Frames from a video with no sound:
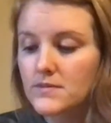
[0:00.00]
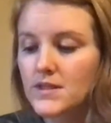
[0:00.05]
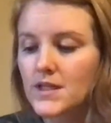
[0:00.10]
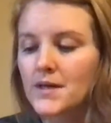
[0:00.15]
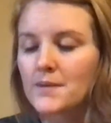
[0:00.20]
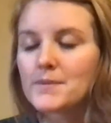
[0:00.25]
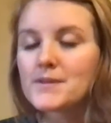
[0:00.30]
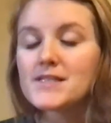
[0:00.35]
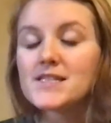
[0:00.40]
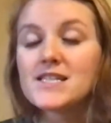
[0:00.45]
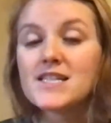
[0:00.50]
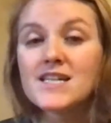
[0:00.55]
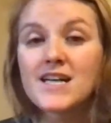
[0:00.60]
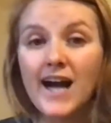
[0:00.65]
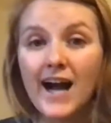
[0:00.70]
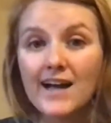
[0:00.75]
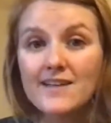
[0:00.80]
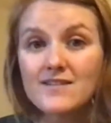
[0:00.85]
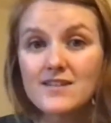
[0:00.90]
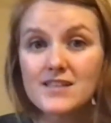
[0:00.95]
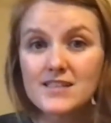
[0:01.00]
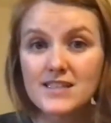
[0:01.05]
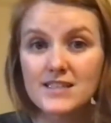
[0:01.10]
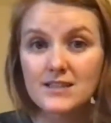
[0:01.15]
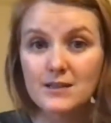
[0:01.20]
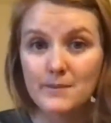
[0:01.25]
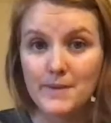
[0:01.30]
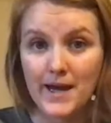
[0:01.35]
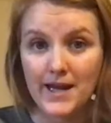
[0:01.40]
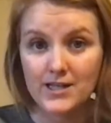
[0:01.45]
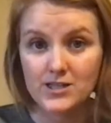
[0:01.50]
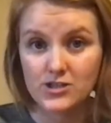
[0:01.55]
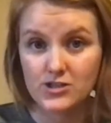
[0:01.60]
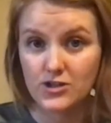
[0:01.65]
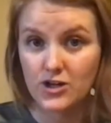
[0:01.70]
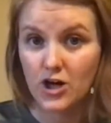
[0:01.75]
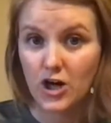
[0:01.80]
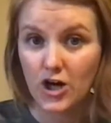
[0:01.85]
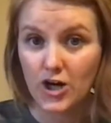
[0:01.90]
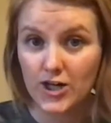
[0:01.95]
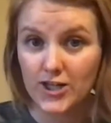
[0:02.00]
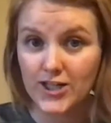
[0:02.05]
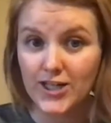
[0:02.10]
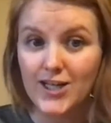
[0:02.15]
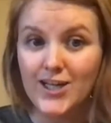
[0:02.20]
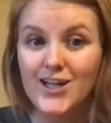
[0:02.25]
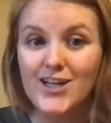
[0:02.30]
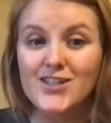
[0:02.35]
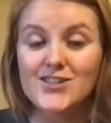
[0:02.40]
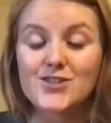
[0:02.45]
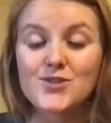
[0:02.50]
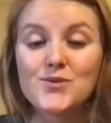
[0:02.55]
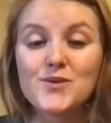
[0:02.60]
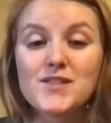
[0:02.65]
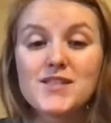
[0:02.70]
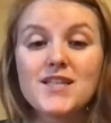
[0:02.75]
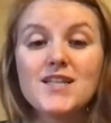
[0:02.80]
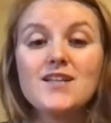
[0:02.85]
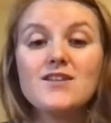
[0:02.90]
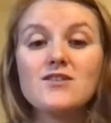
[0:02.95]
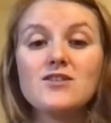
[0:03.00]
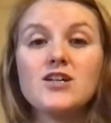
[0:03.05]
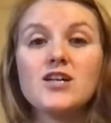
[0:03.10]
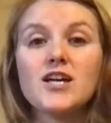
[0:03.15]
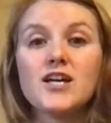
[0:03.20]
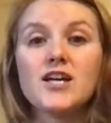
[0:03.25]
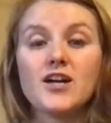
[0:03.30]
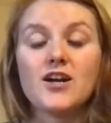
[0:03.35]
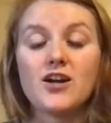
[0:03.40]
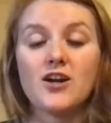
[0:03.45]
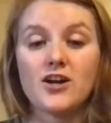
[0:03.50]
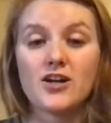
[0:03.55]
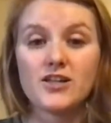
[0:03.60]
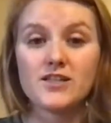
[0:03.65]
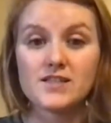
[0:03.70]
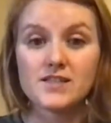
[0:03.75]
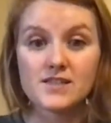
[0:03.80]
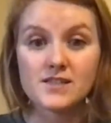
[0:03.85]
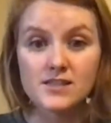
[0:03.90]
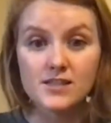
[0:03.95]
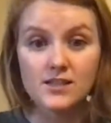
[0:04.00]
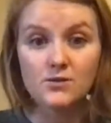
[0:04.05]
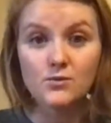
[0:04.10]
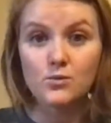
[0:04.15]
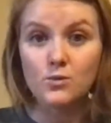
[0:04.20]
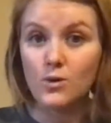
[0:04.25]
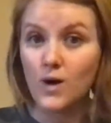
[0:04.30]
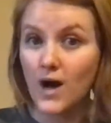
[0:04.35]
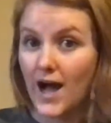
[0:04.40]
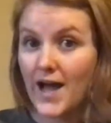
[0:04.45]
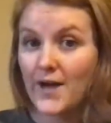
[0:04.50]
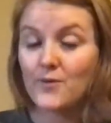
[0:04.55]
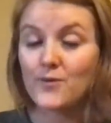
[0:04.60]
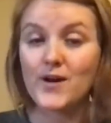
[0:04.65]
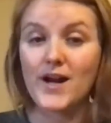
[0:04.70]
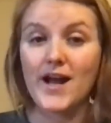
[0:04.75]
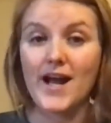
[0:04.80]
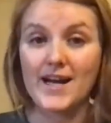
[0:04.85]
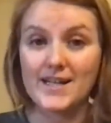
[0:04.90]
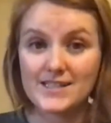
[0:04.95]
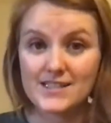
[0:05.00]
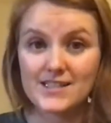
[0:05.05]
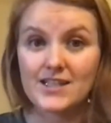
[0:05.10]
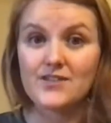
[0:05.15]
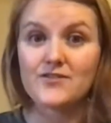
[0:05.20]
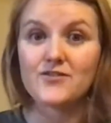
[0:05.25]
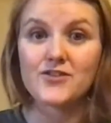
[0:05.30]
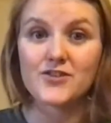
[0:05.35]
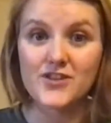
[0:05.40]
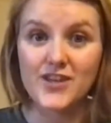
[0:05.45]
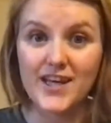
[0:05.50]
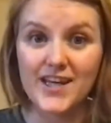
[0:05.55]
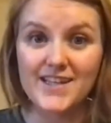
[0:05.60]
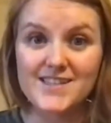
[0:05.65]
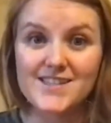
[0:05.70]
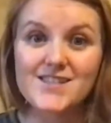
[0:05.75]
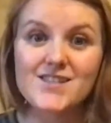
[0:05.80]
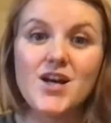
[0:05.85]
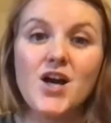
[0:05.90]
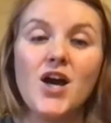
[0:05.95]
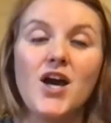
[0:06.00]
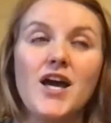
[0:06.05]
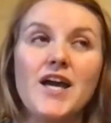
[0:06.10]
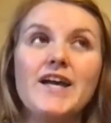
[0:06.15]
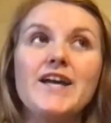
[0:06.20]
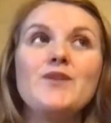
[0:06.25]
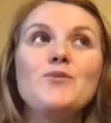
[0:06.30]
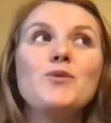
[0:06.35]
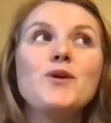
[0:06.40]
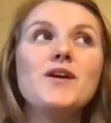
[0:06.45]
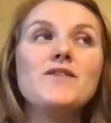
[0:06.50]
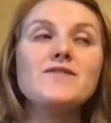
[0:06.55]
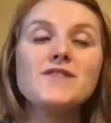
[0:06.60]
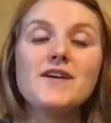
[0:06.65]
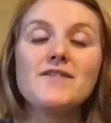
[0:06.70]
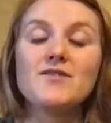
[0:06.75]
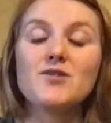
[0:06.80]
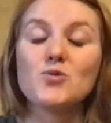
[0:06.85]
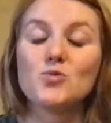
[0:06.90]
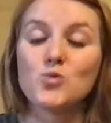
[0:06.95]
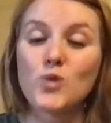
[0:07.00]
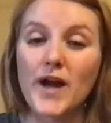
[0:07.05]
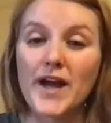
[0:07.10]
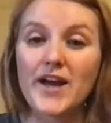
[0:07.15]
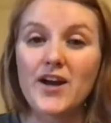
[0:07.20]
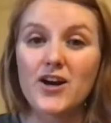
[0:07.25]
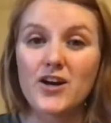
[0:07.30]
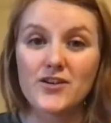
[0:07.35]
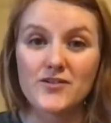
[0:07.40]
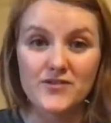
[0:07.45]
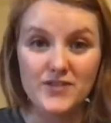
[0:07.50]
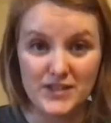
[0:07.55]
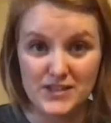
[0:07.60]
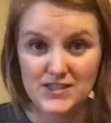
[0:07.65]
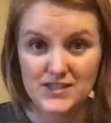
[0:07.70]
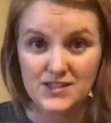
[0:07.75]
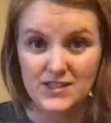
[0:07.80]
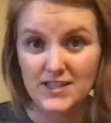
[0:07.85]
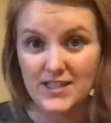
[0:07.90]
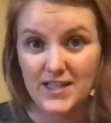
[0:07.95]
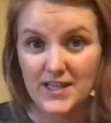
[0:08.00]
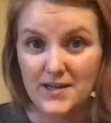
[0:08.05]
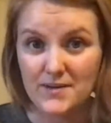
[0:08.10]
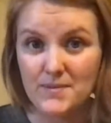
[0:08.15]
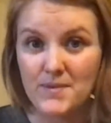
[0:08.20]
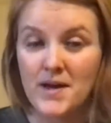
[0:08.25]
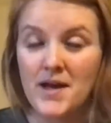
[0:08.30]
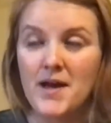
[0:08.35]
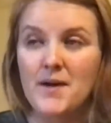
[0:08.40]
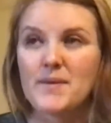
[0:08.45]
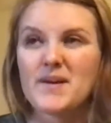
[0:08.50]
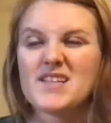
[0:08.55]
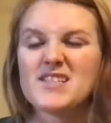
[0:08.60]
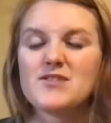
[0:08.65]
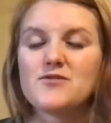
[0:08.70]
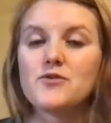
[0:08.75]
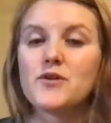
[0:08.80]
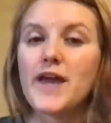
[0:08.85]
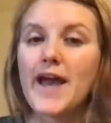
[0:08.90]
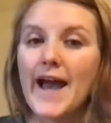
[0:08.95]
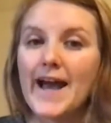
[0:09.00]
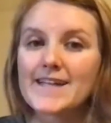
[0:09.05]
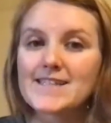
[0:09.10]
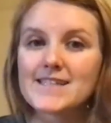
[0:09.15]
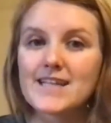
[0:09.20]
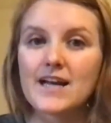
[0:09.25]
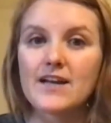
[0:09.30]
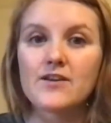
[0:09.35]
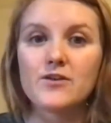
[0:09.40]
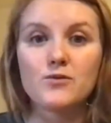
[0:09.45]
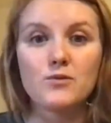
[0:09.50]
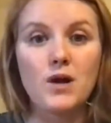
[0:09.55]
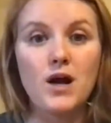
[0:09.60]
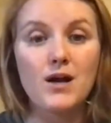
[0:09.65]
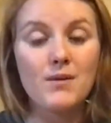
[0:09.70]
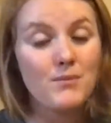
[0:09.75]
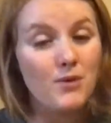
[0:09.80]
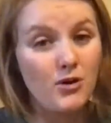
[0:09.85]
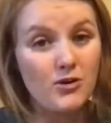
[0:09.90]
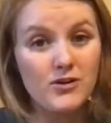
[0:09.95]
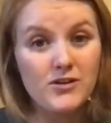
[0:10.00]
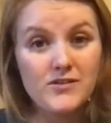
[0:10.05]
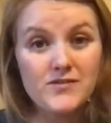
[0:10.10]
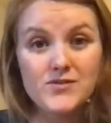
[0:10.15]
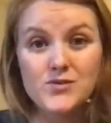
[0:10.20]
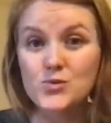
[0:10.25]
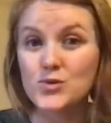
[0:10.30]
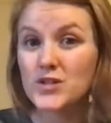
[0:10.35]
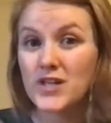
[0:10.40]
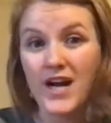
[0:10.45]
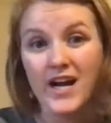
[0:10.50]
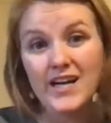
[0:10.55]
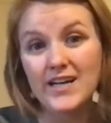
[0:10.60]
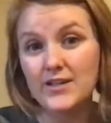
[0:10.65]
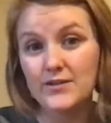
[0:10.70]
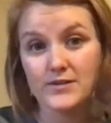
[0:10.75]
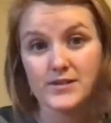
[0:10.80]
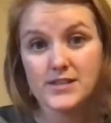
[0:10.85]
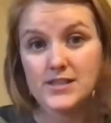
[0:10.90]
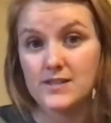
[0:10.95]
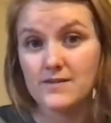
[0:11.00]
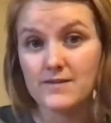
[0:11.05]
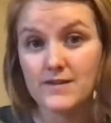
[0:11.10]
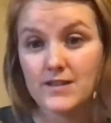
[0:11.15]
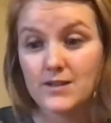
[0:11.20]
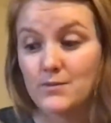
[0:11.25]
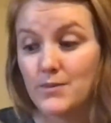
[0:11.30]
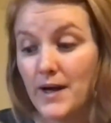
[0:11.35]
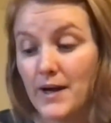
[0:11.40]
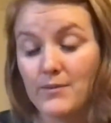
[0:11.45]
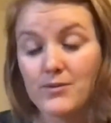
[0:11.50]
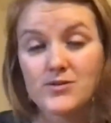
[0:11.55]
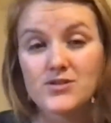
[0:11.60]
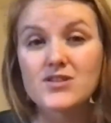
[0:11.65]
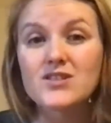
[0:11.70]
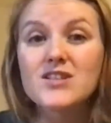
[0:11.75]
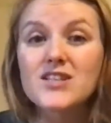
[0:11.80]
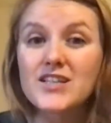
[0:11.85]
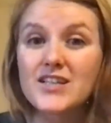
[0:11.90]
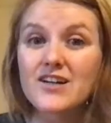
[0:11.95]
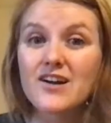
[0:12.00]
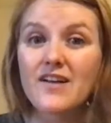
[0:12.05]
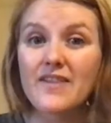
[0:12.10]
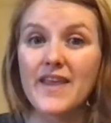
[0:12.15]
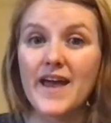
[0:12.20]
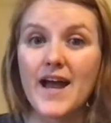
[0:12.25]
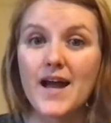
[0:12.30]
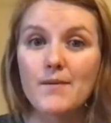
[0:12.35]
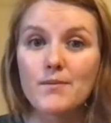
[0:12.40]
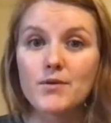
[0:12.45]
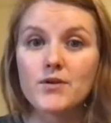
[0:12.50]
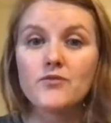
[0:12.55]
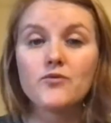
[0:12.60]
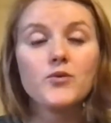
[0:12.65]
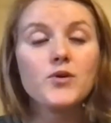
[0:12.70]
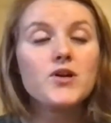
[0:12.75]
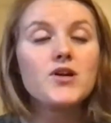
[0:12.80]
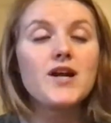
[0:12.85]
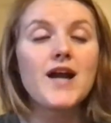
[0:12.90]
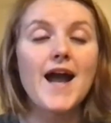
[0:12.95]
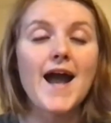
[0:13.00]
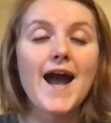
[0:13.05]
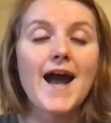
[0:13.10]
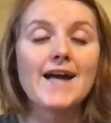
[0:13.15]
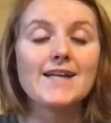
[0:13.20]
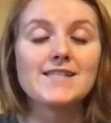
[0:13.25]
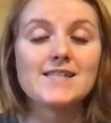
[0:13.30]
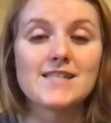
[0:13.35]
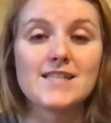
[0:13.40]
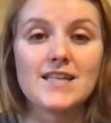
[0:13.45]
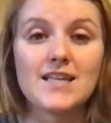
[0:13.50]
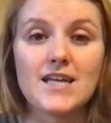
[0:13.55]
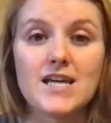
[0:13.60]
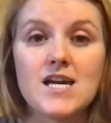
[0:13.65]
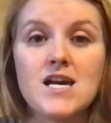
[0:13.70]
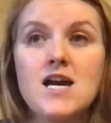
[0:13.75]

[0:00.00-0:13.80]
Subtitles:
But see, God looks at the matters of the heart. So He's going to look at our heart and see why we're asking for things. And we have to have a right heart fixed on Him. Because if we ask out of the wrong motives, we're not going to receive it. The Bible is clear on that. But if we are asking